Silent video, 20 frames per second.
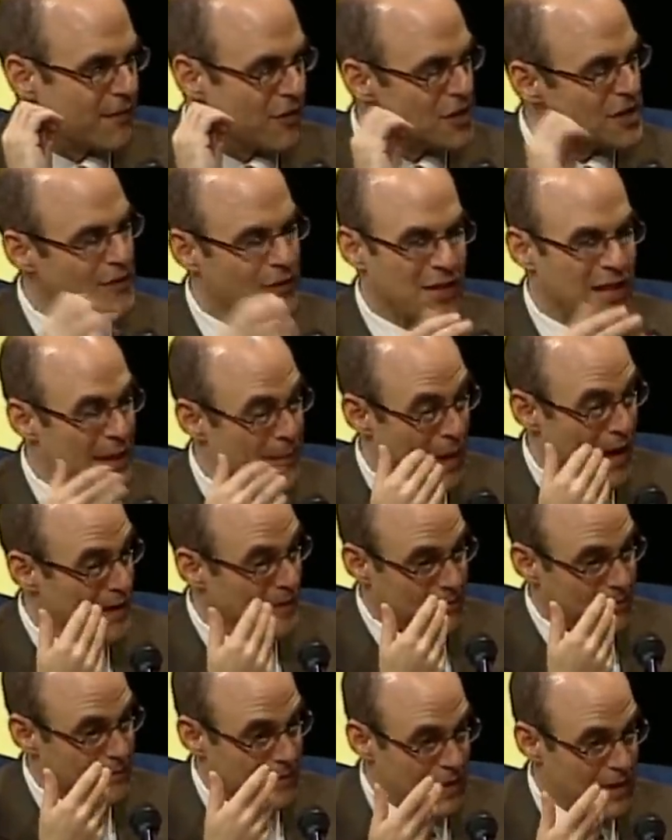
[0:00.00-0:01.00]
First of all, am
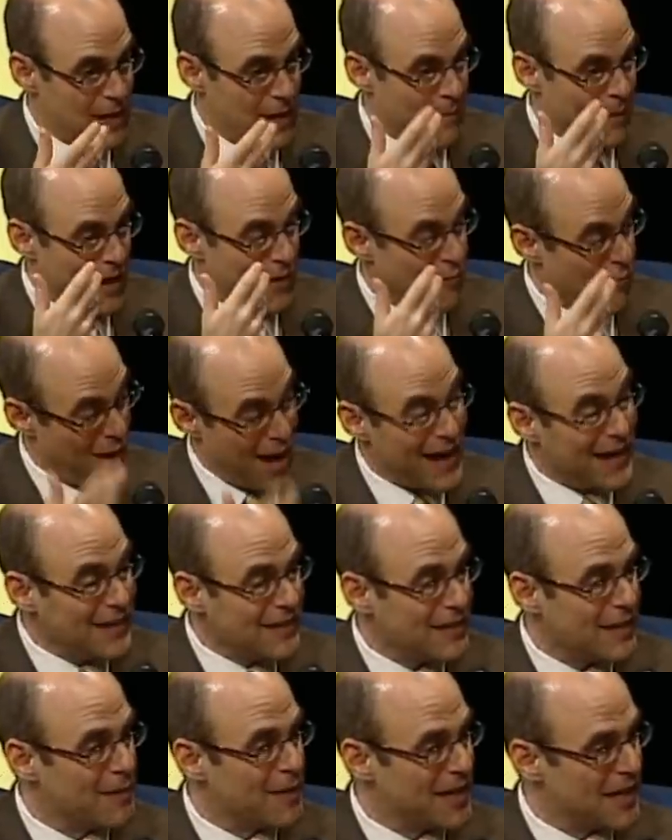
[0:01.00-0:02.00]
I
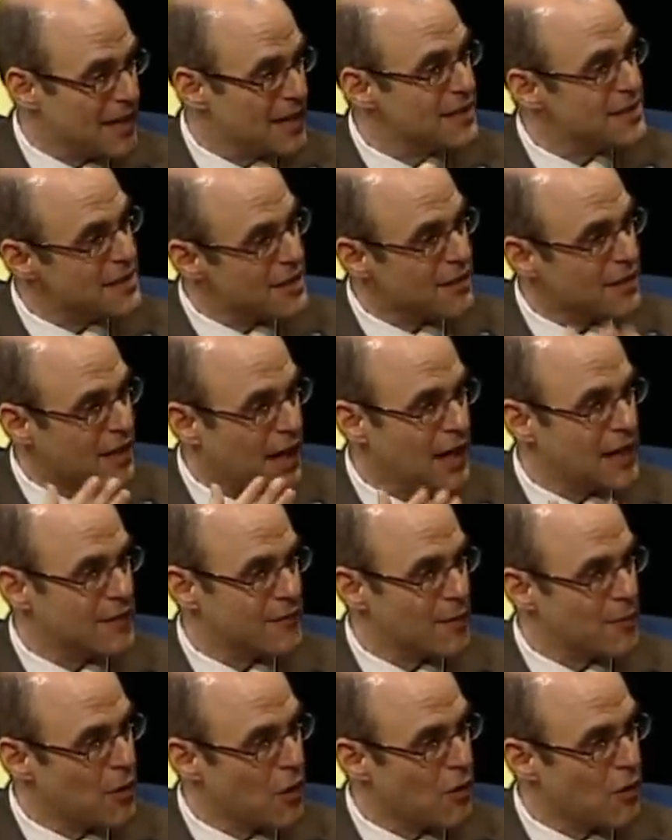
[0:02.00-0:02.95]
right? I mean, is there kind of a